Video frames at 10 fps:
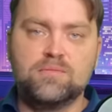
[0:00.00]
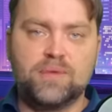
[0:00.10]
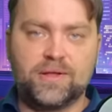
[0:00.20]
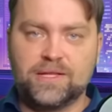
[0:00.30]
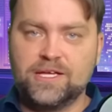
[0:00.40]

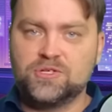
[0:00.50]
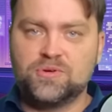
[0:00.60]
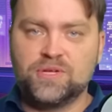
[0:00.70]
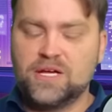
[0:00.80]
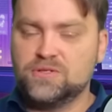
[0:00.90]
but later
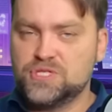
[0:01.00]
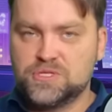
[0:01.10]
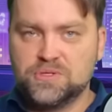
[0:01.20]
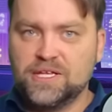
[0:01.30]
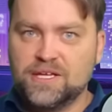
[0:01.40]
on I
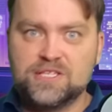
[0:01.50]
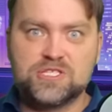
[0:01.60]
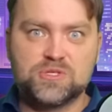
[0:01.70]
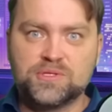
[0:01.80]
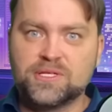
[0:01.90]
understood that
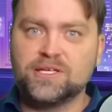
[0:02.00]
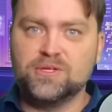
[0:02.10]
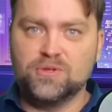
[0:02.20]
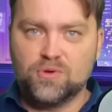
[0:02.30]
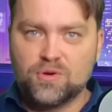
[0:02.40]
it's totally
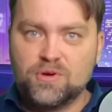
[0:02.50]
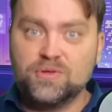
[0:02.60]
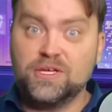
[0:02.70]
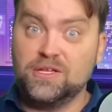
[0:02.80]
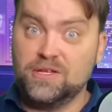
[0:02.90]

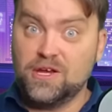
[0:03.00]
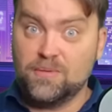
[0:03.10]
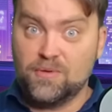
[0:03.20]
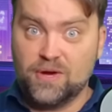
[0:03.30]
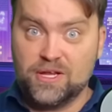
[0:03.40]
normal in
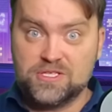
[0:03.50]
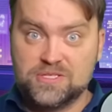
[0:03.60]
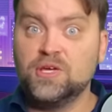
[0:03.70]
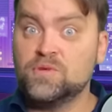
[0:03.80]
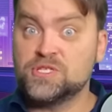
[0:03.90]

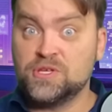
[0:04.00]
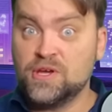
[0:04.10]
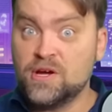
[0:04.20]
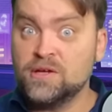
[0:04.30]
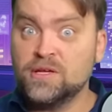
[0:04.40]
Emirates. He was
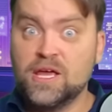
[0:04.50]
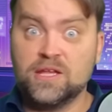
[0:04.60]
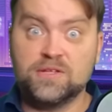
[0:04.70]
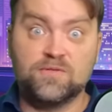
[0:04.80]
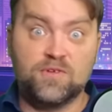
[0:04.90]
young
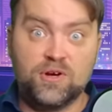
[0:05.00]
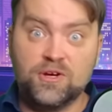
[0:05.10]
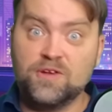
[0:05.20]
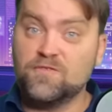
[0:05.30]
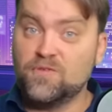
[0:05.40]
and
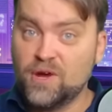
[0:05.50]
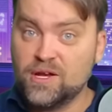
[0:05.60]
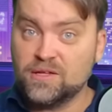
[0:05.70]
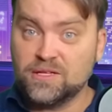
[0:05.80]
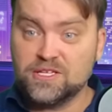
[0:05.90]
very
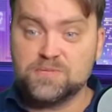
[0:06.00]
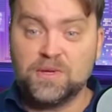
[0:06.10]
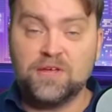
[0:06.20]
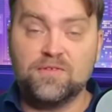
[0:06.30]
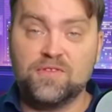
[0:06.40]
friendly.
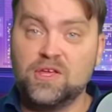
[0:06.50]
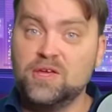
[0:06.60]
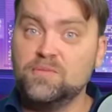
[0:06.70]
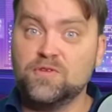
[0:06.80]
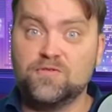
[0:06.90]
Speaking with
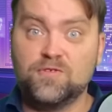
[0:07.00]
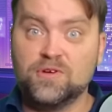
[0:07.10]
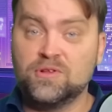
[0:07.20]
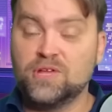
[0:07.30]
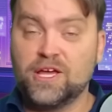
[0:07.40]
him, you
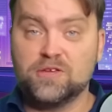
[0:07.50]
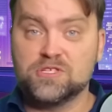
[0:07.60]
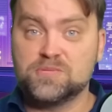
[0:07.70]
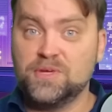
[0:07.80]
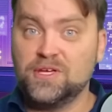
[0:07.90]
feel like you
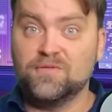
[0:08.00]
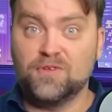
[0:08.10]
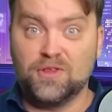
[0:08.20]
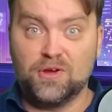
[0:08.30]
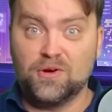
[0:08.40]
speak
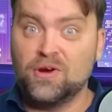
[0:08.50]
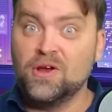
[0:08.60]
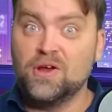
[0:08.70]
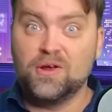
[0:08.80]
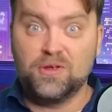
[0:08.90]
with your
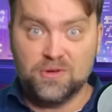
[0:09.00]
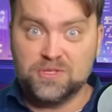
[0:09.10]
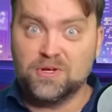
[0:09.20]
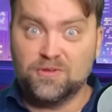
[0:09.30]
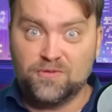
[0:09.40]

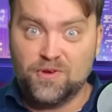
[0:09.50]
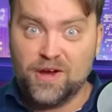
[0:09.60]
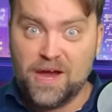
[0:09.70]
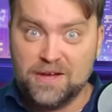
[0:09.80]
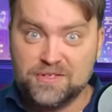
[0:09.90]
good old
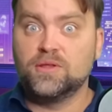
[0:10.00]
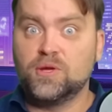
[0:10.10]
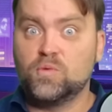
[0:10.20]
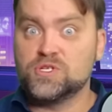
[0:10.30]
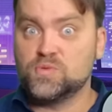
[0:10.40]
friend.
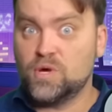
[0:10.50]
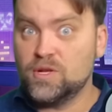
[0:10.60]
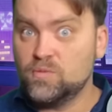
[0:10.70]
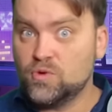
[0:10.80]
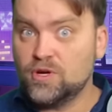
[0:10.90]
There was
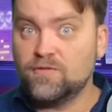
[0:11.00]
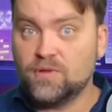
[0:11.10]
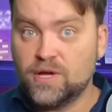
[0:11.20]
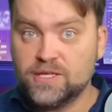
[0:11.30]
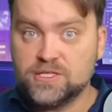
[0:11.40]
one more
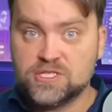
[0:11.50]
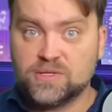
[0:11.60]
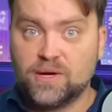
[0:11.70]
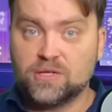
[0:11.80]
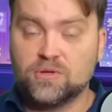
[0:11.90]
flight
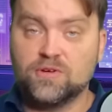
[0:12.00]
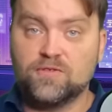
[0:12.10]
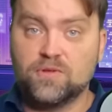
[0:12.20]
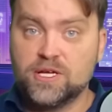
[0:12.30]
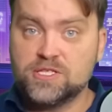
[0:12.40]
instructor on a
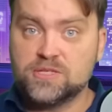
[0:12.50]
flight